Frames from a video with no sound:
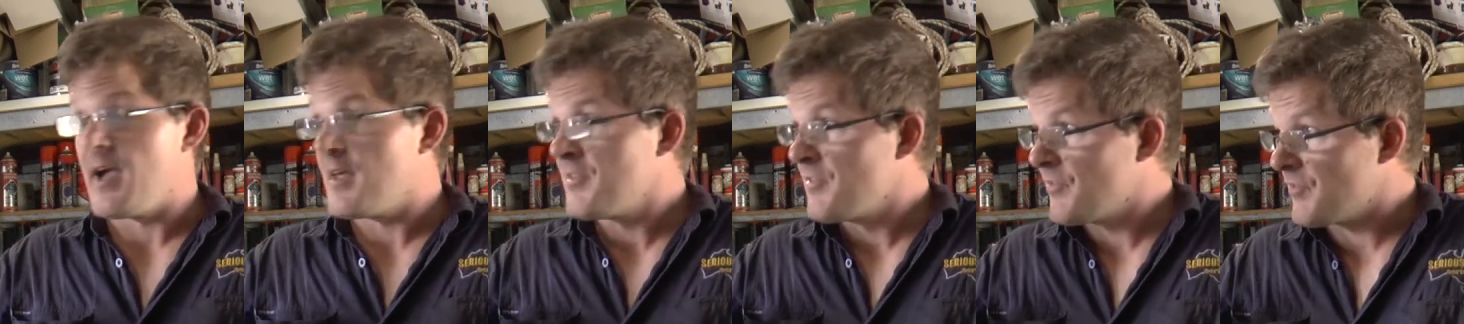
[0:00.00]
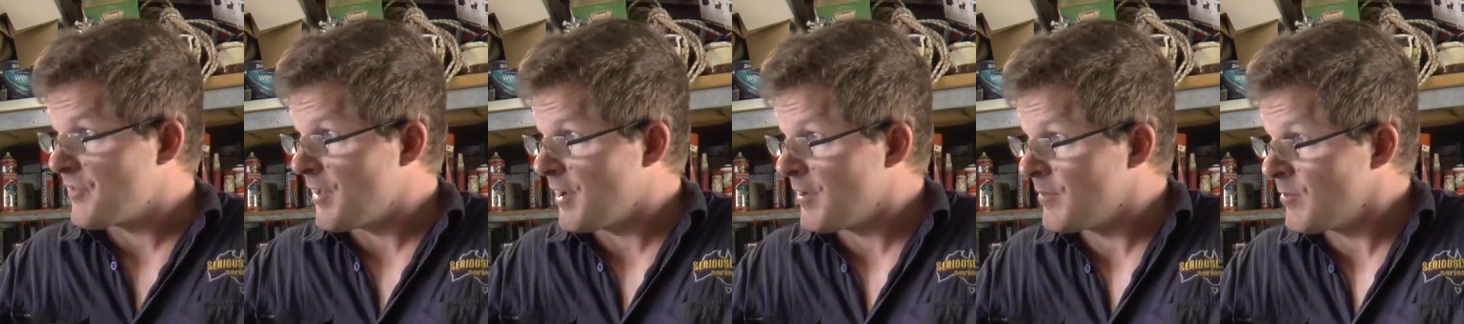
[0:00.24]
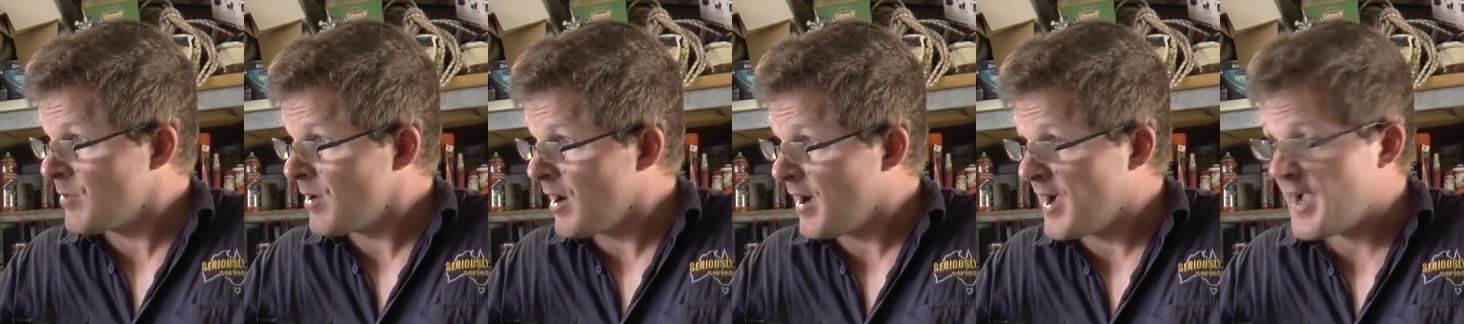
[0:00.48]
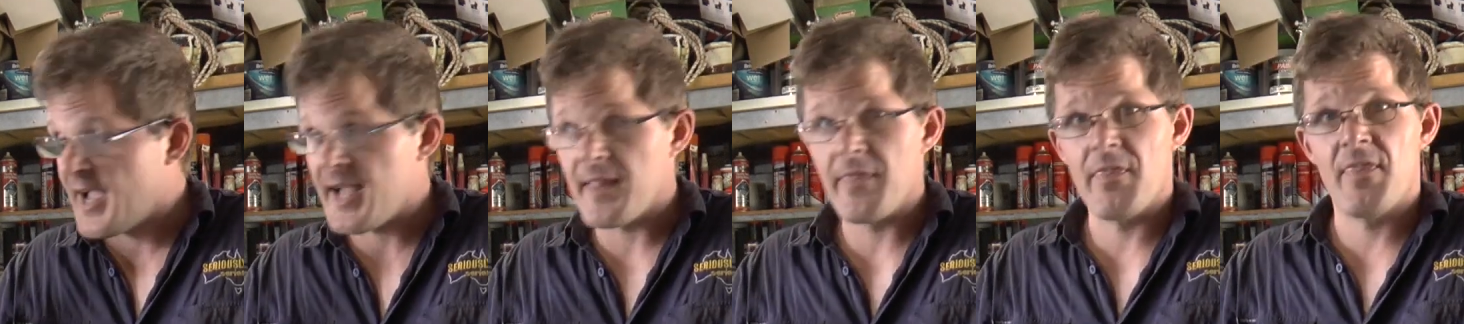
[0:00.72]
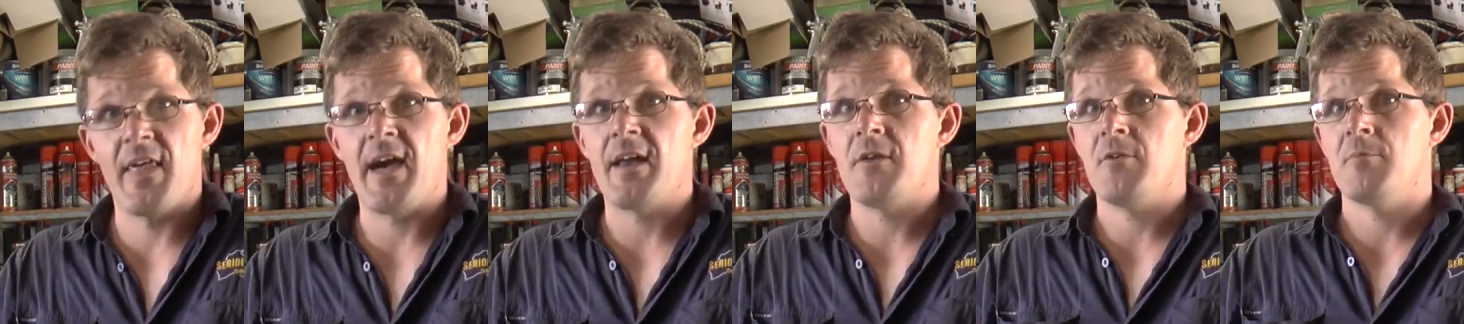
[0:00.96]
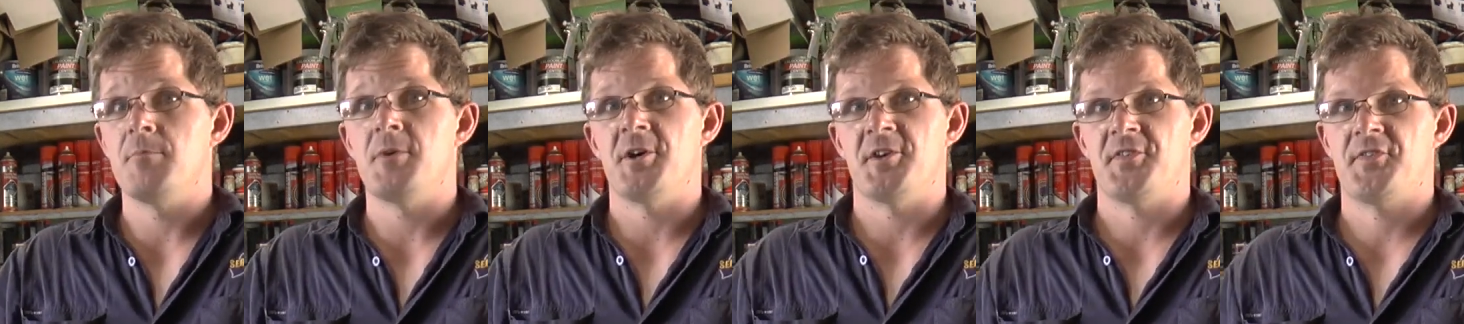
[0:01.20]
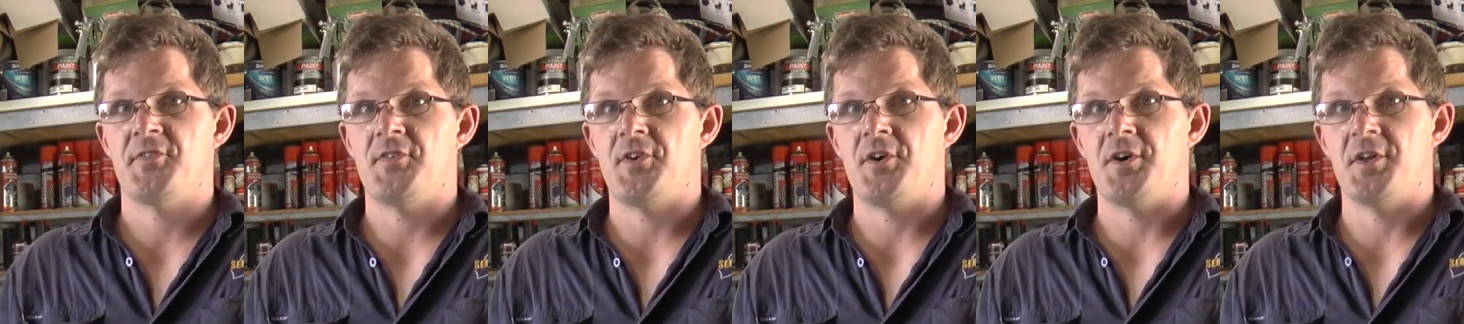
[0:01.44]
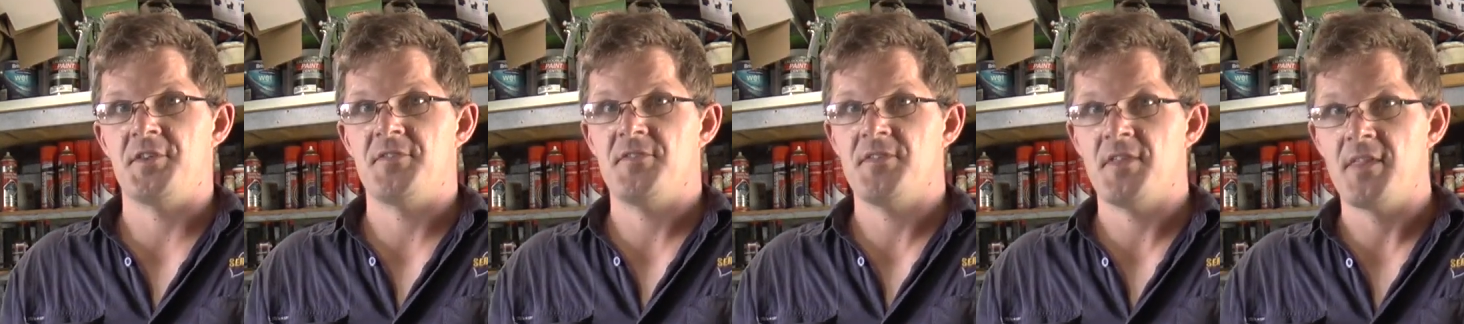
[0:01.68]
So I had that on my
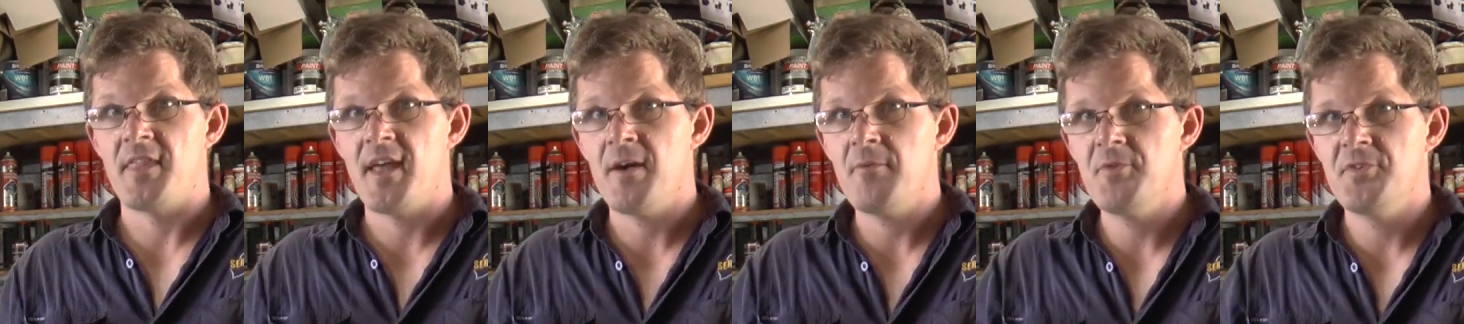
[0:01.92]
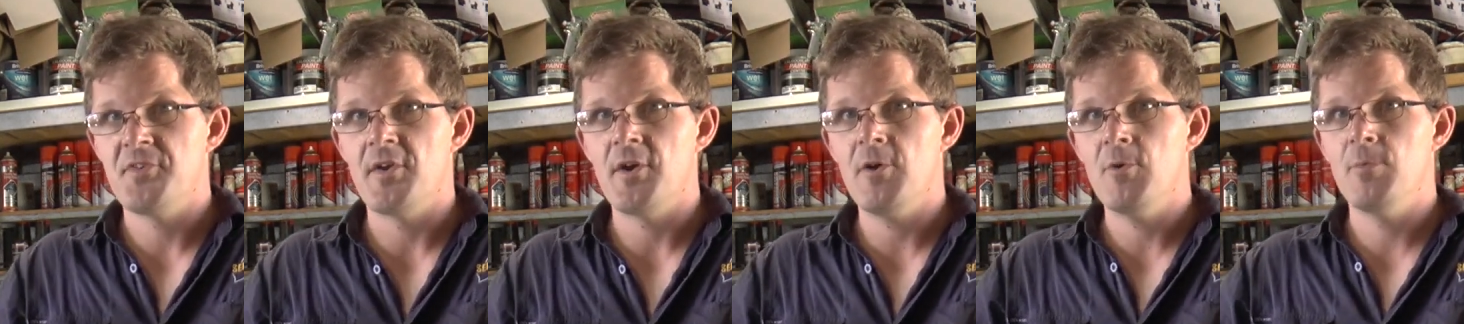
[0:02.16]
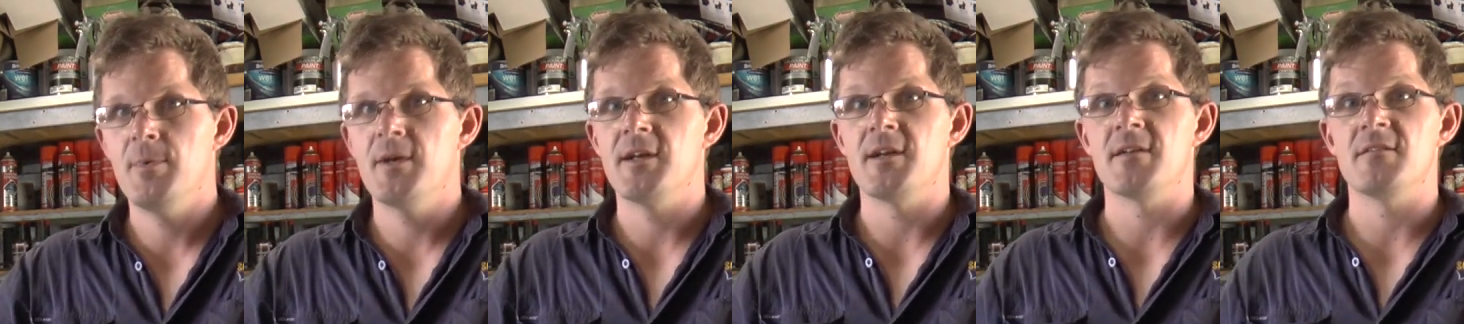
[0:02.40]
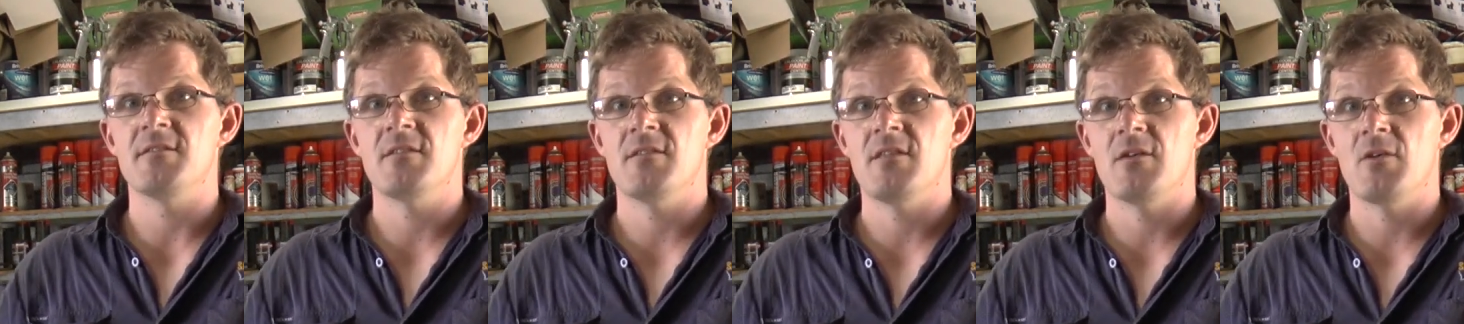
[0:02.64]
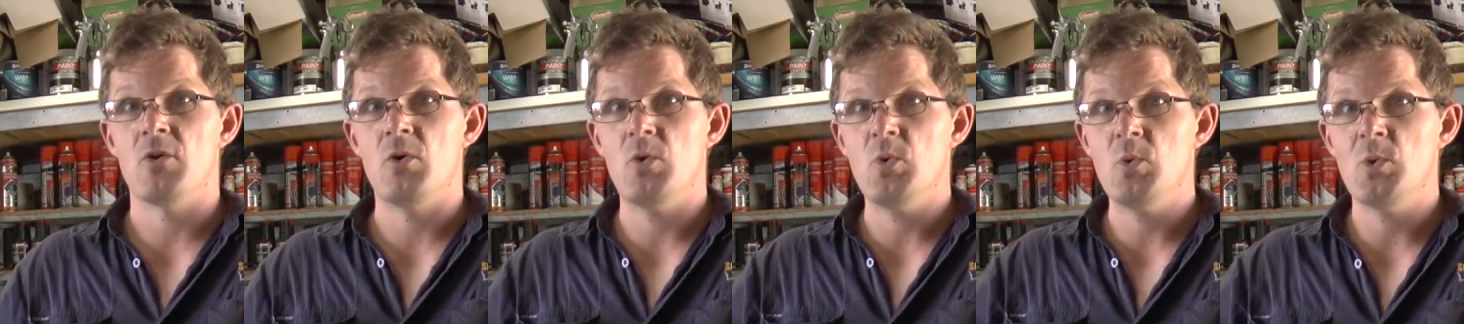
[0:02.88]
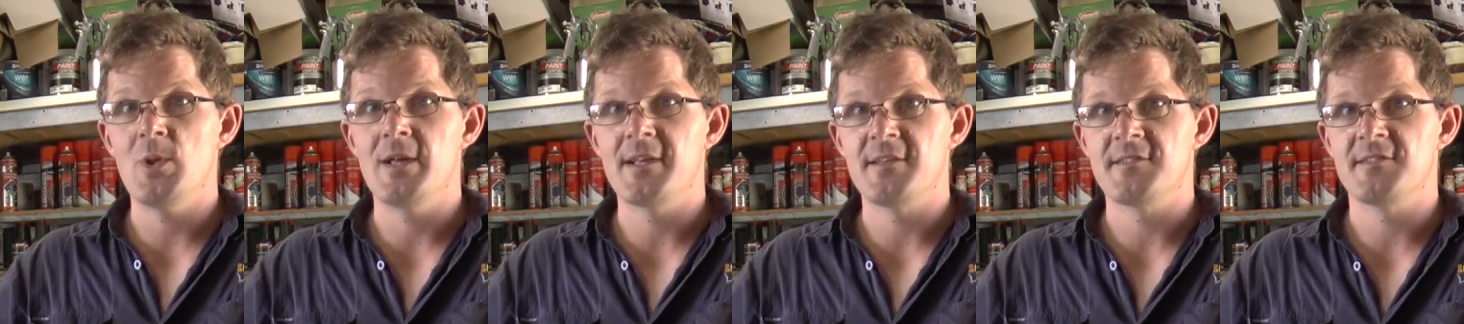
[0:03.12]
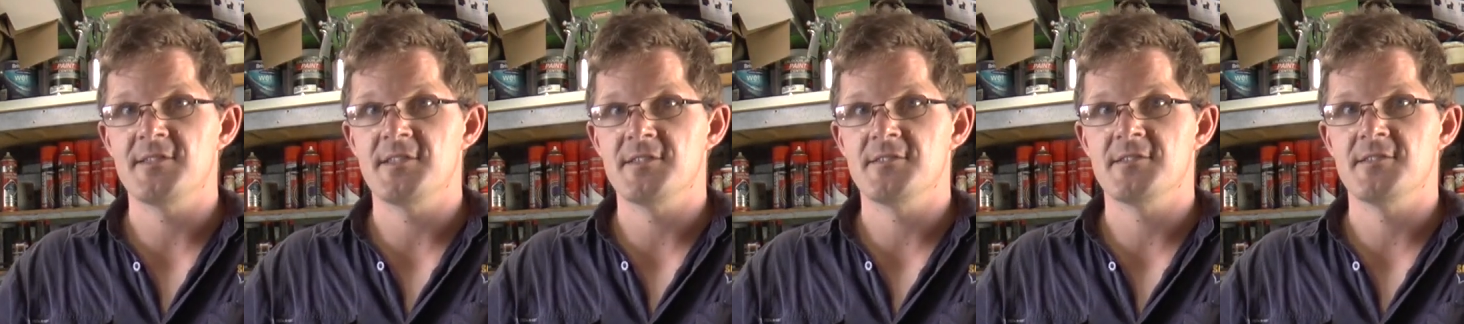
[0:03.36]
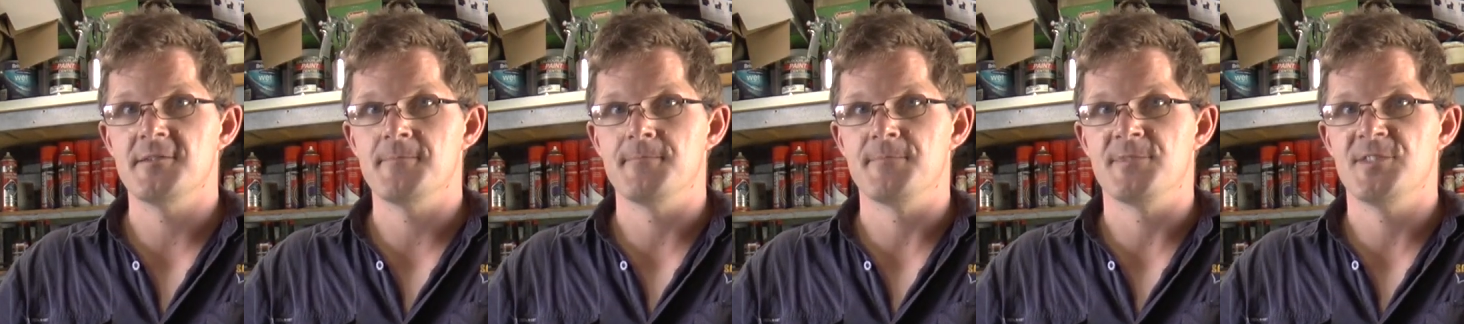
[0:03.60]
side, so that was helping the cooling
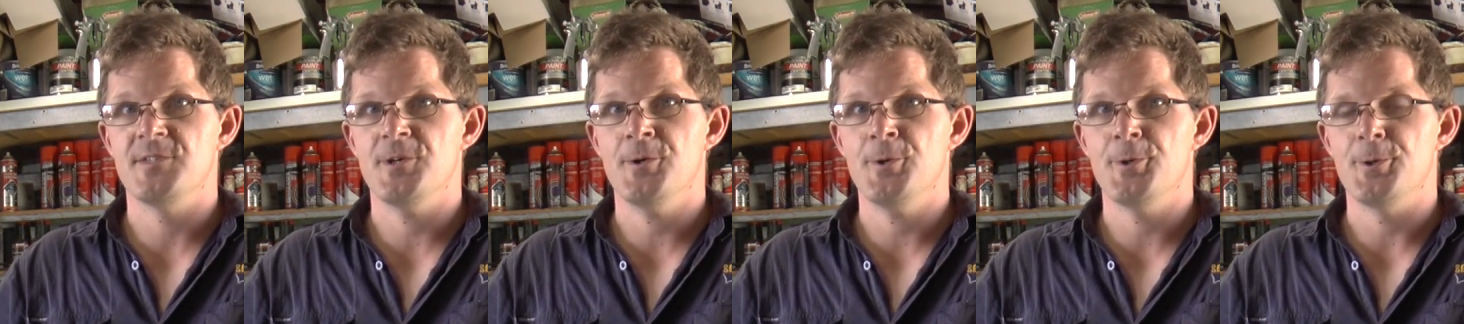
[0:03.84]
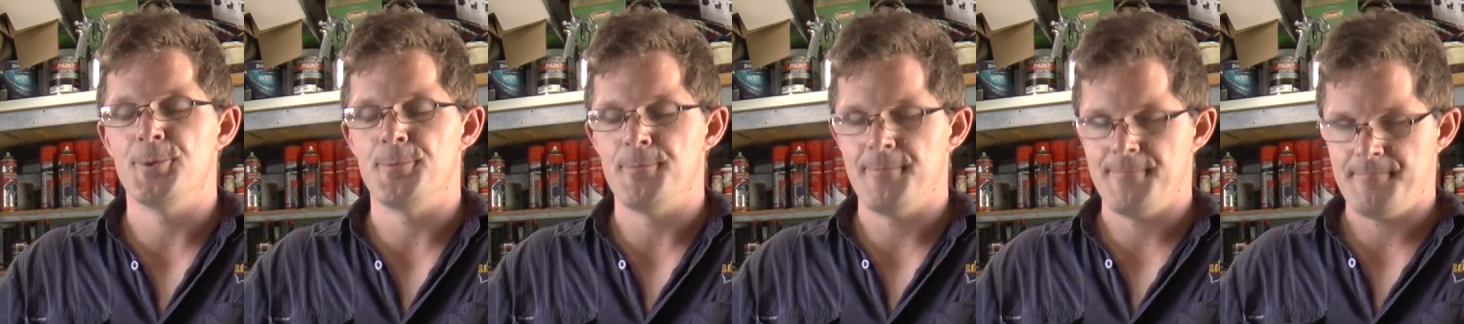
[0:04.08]
system too.